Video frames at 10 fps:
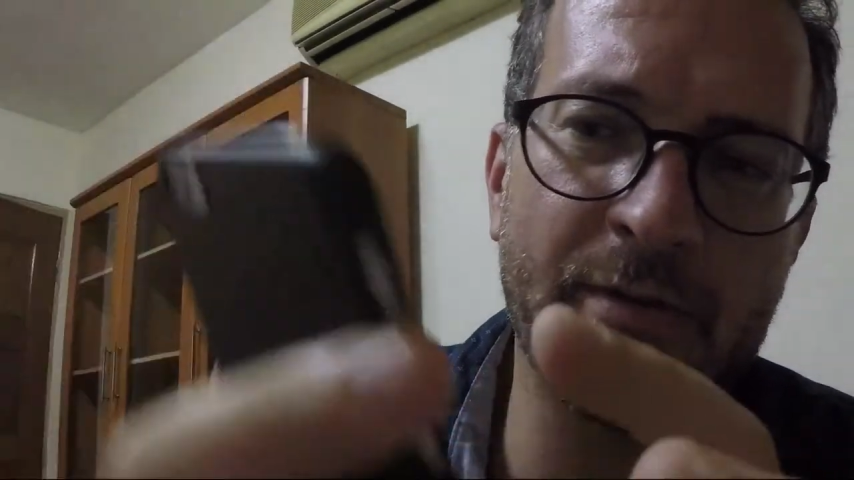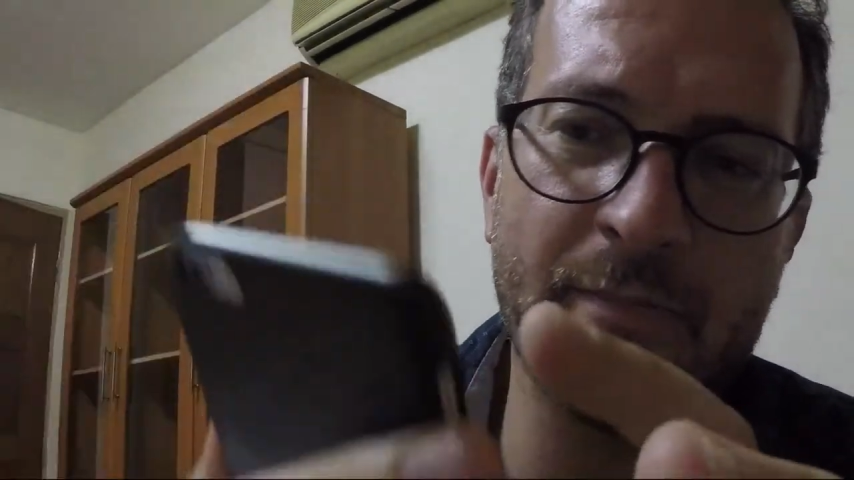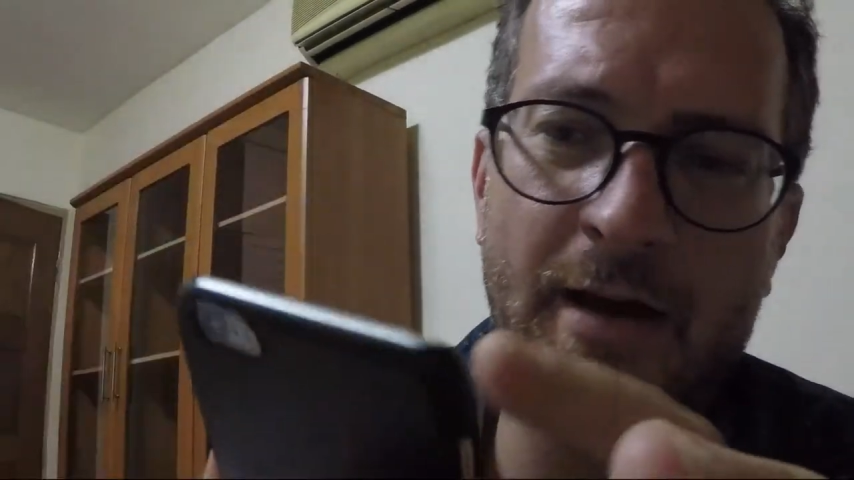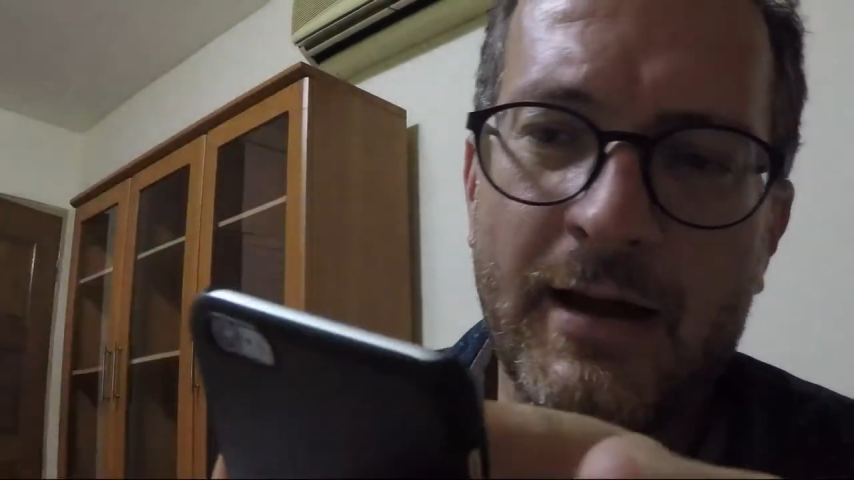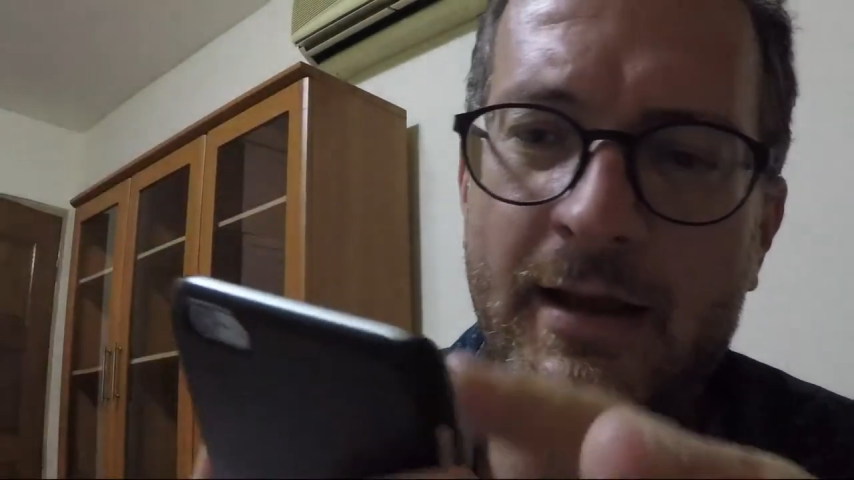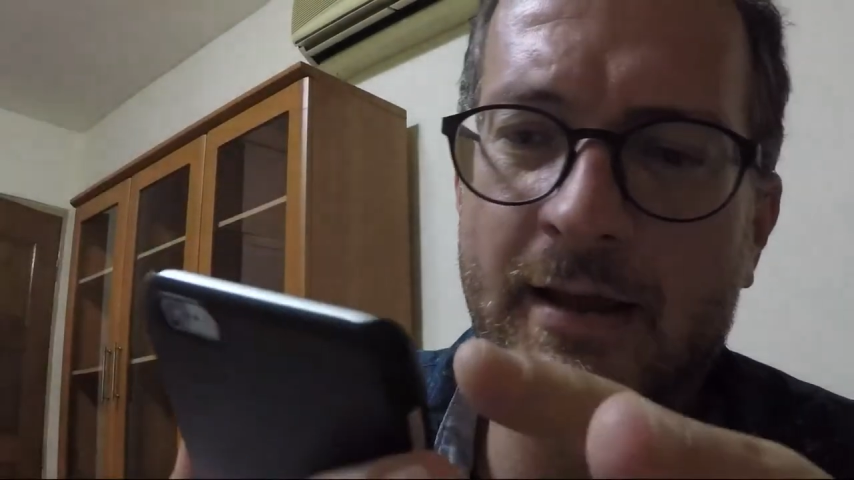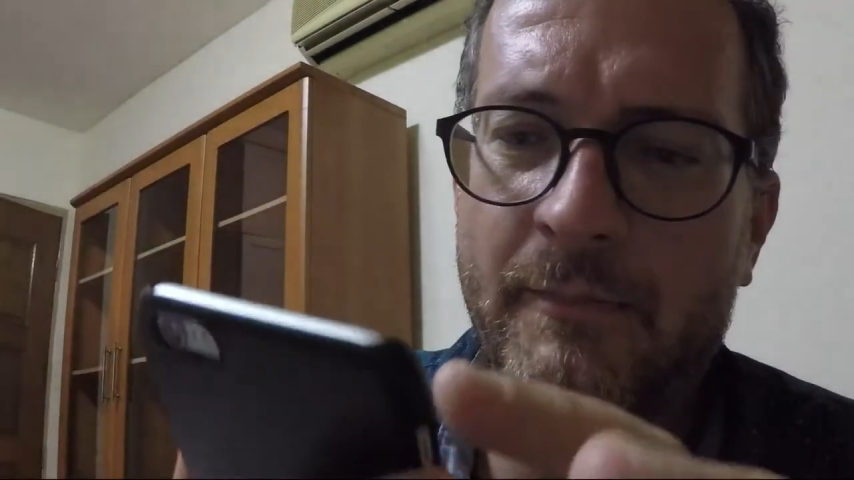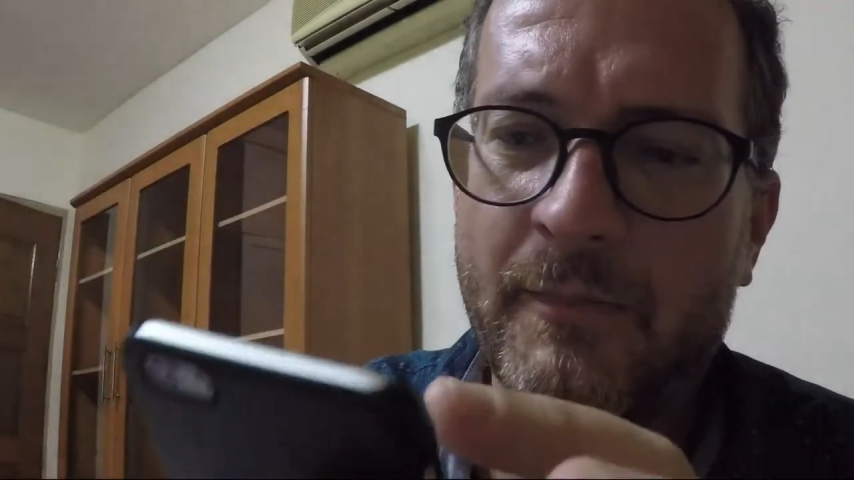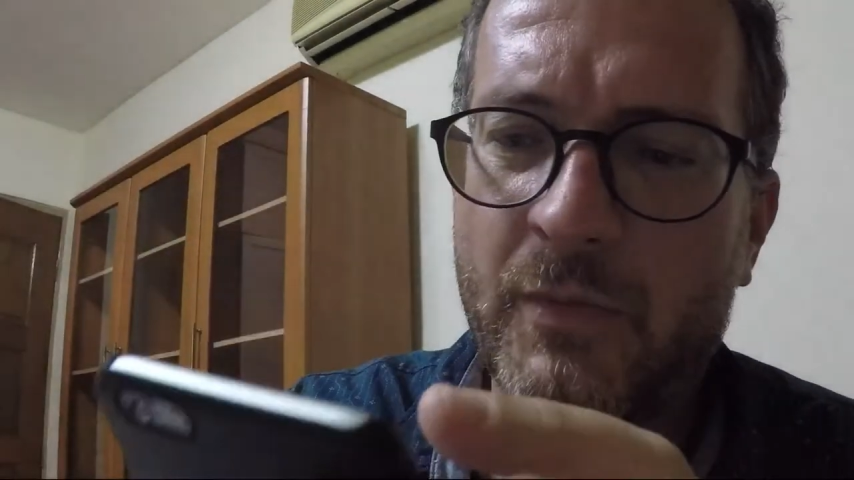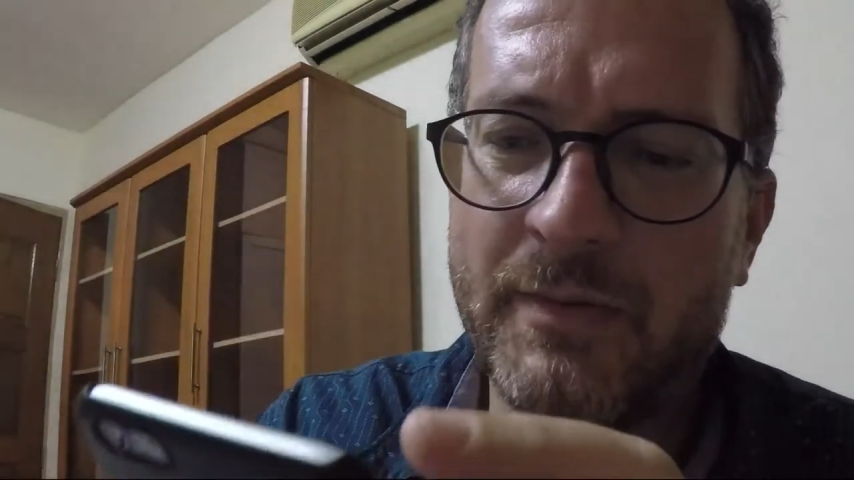
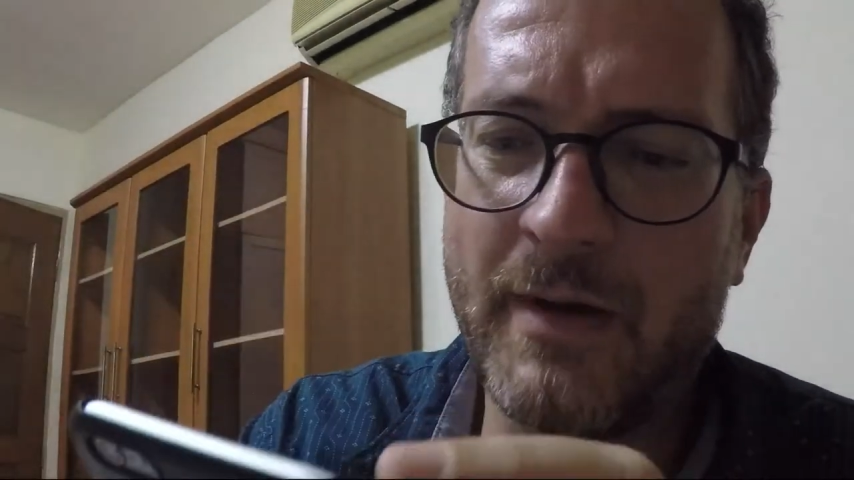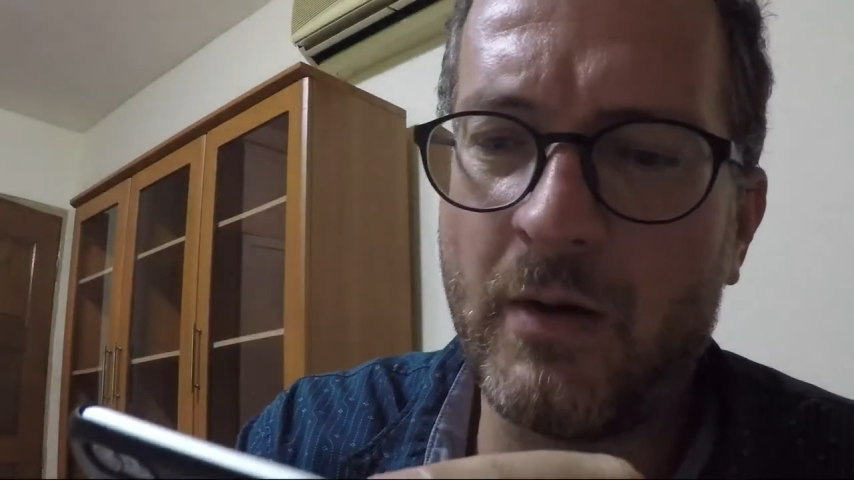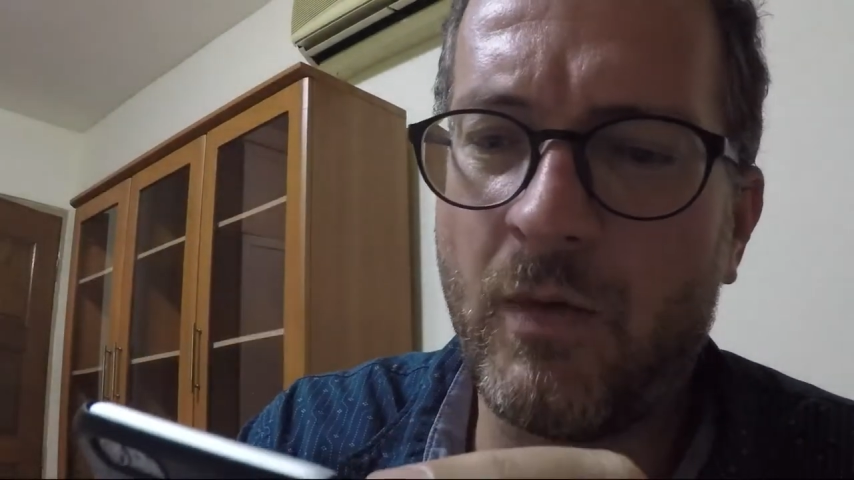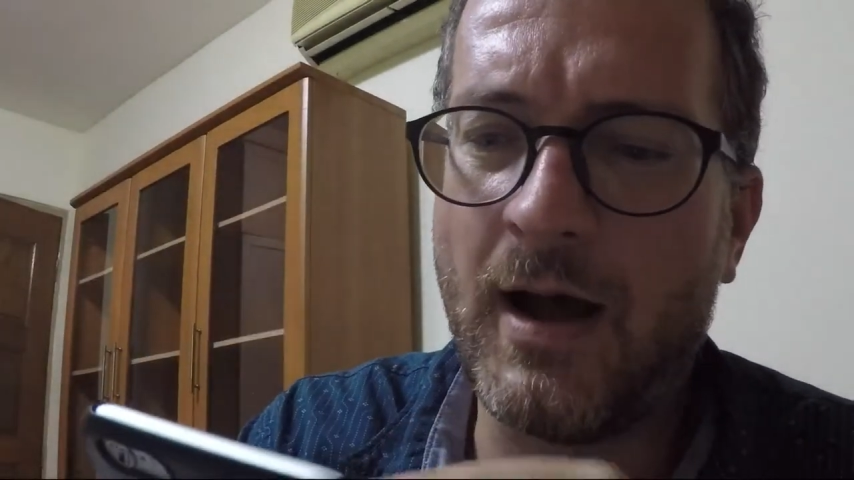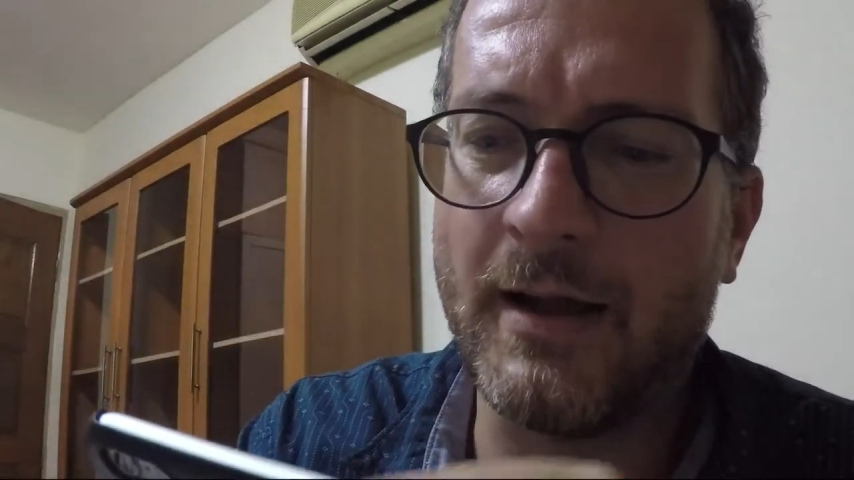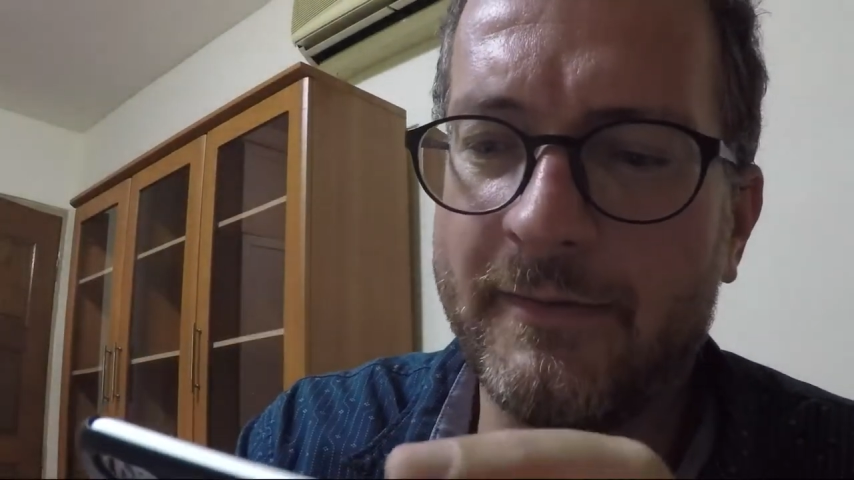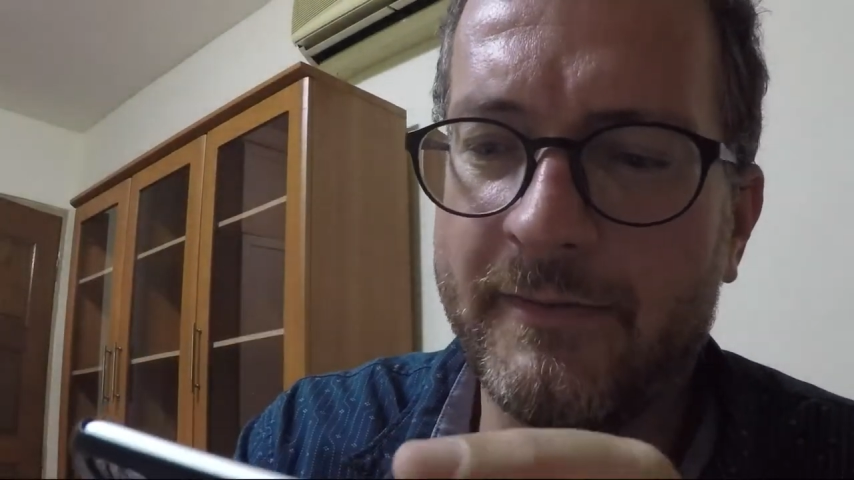my wife?